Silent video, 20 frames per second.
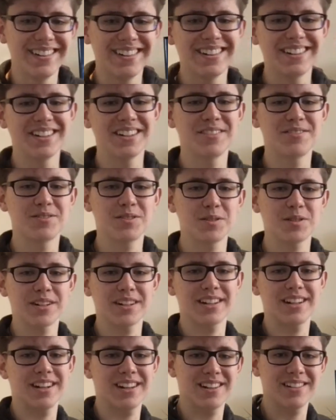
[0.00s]
if you want
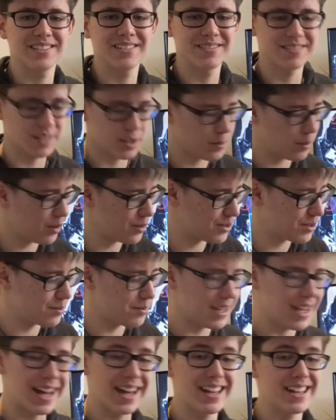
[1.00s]
to, sponsor
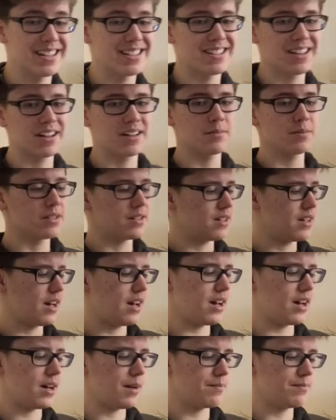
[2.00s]
me at any time,
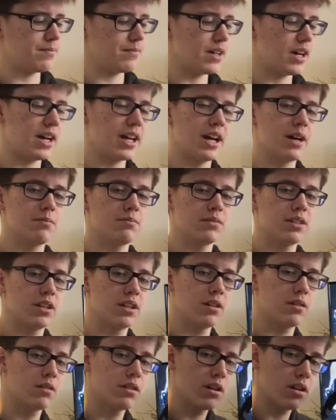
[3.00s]
I
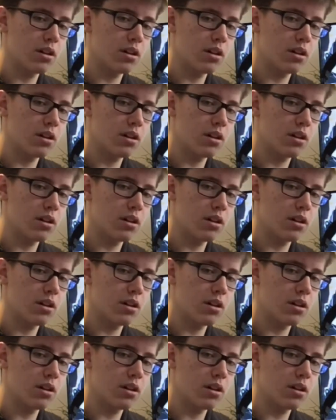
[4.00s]
am,